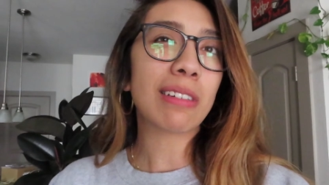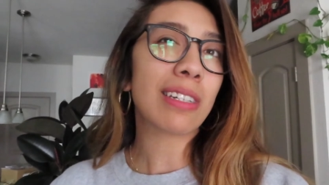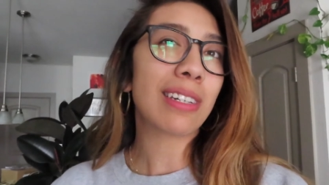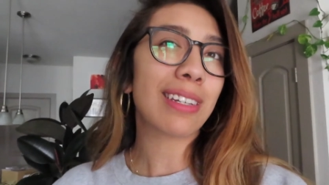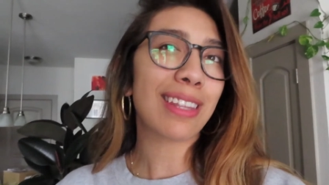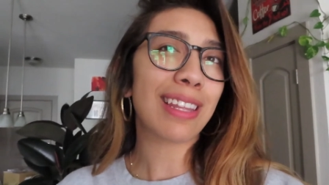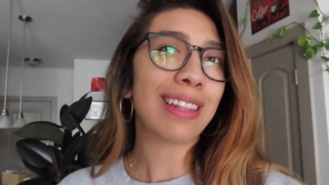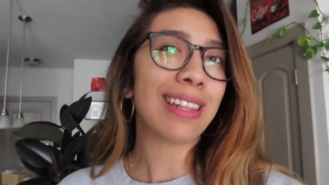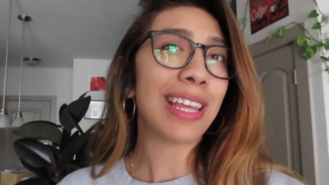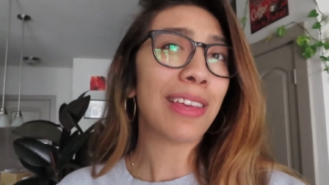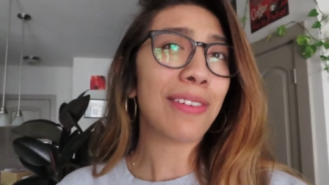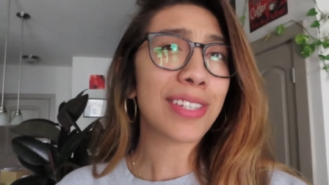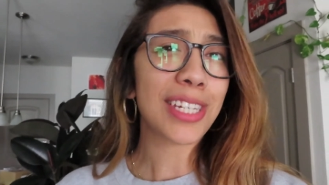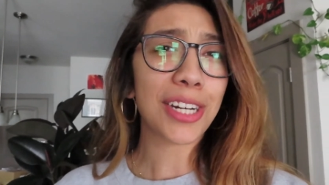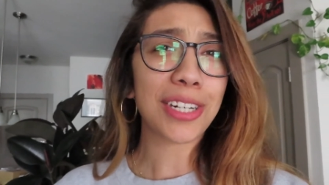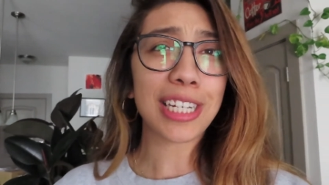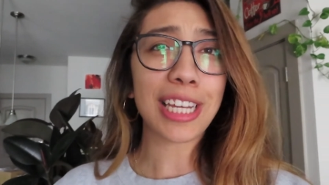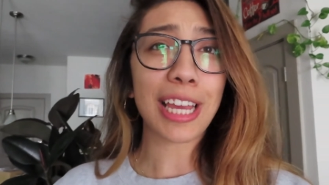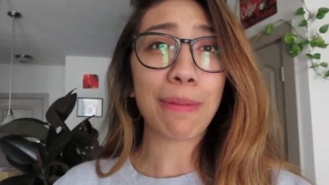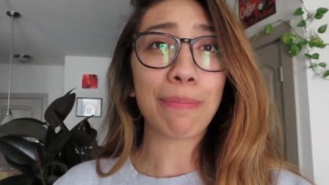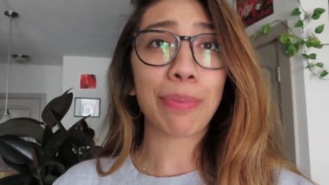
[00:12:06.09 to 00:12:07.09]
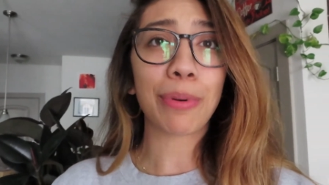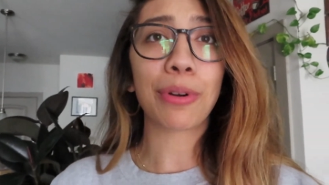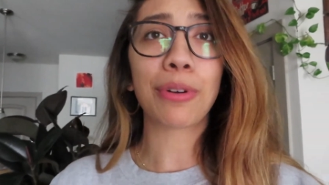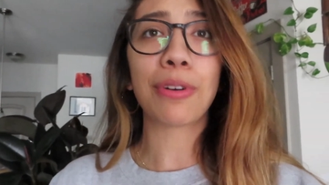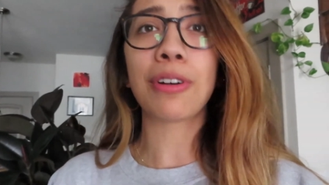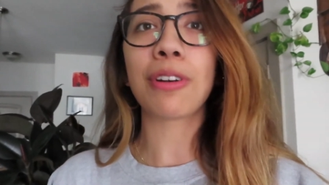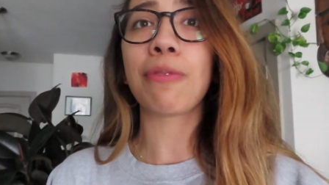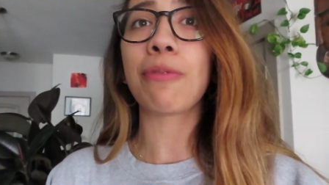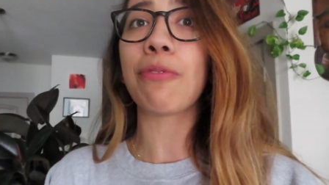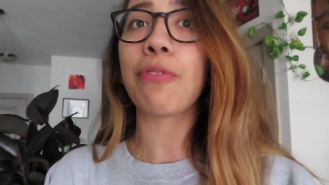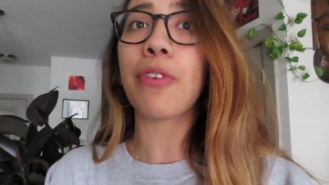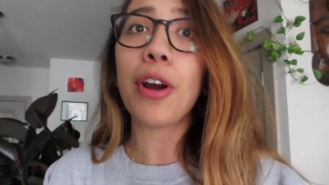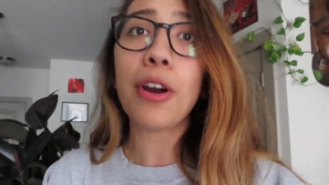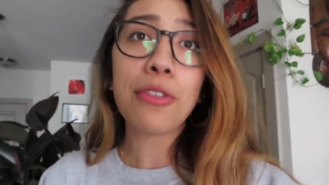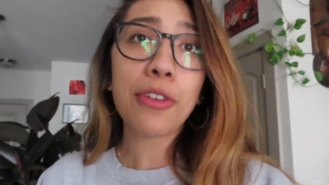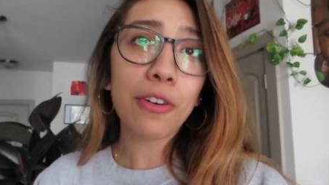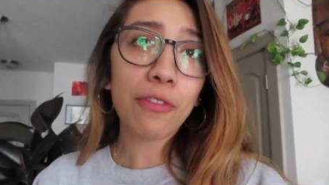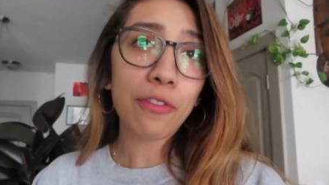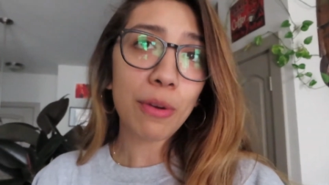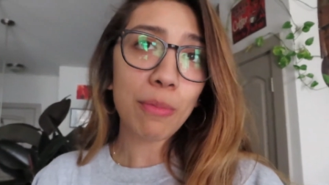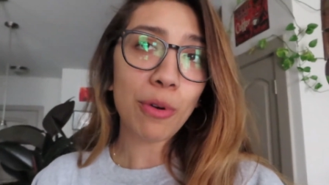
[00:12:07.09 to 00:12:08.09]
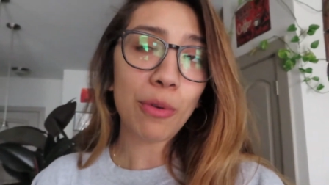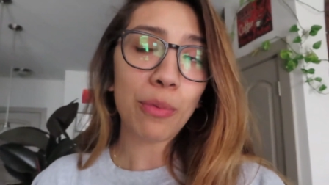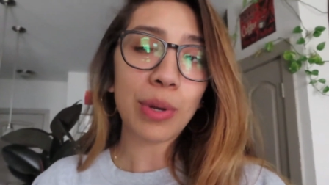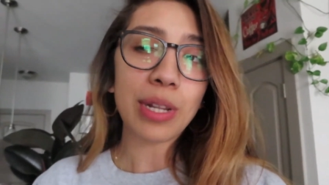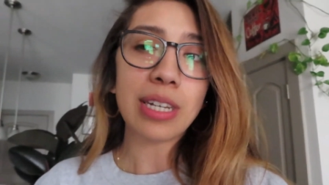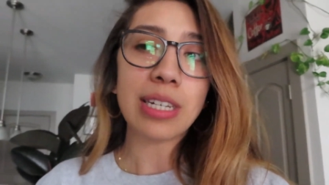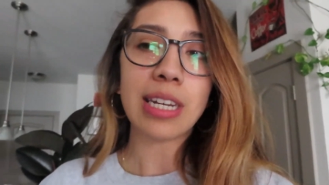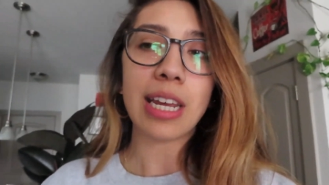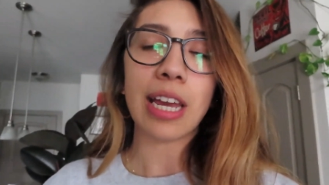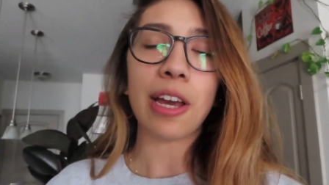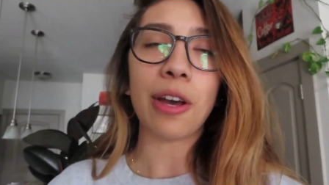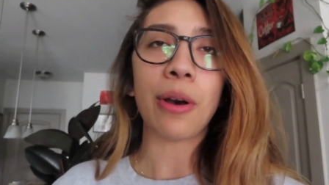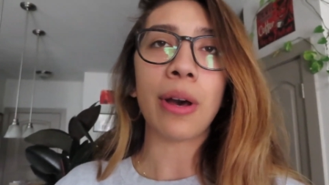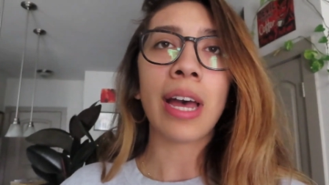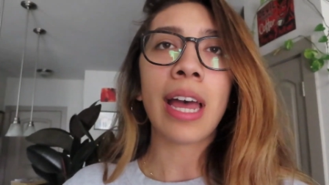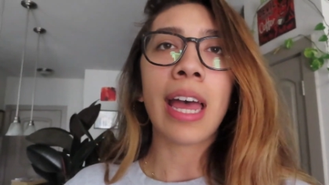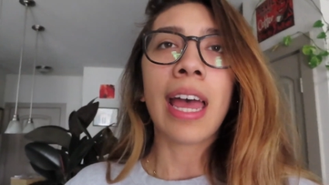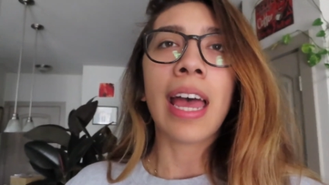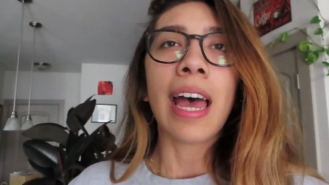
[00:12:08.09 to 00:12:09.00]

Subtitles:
the leaves start to get burned, farther from a window.